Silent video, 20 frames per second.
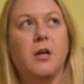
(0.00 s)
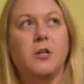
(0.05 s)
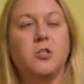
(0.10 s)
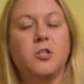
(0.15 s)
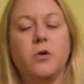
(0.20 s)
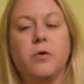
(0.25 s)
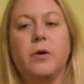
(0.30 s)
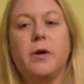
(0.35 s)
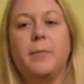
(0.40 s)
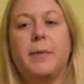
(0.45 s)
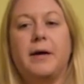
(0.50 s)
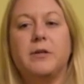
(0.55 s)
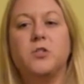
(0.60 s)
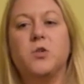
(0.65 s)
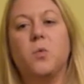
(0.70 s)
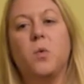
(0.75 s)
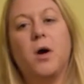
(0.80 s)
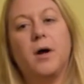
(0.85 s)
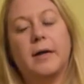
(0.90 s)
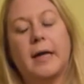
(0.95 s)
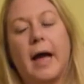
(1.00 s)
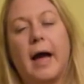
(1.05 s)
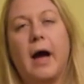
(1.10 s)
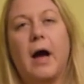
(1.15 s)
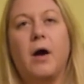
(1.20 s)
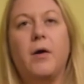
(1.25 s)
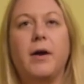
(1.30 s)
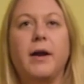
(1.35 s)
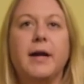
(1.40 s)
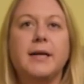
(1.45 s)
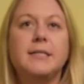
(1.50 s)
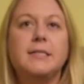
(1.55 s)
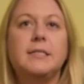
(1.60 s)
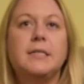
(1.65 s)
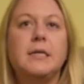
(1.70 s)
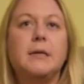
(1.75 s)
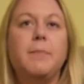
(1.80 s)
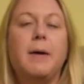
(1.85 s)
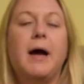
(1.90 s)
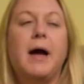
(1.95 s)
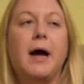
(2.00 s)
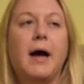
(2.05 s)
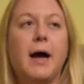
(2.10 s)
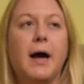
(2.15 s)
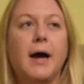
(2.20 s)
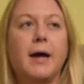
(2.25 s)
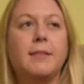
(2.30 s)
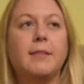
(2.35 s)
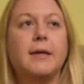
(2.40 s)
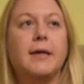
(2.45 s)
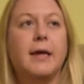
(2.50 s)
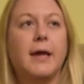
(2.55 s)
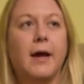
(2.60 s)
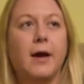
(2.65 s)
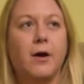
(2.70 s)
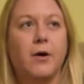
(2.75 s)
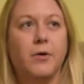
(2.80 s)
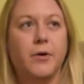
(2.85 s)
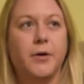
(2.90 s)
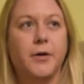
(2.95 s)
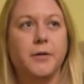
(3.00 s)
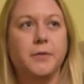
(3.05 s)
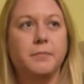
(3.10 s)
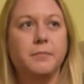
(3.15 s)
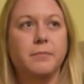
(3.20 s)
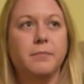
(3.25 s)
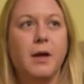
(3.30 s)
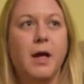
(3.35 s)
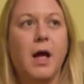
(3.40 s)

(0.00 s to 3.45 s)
So we're about to walk out and I see behind the counter